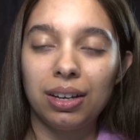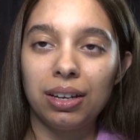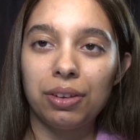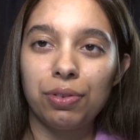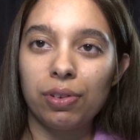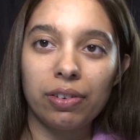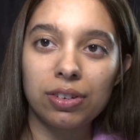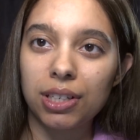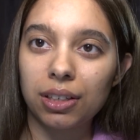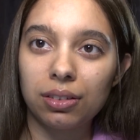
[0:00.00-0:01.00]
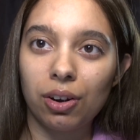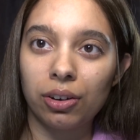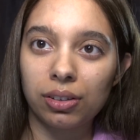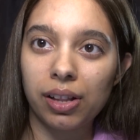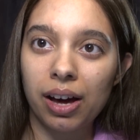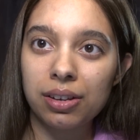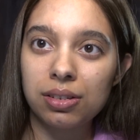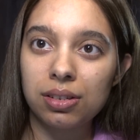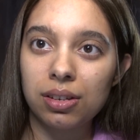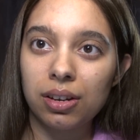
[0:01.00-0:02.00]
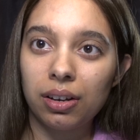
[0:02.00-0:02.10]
If you've ever taken an art class,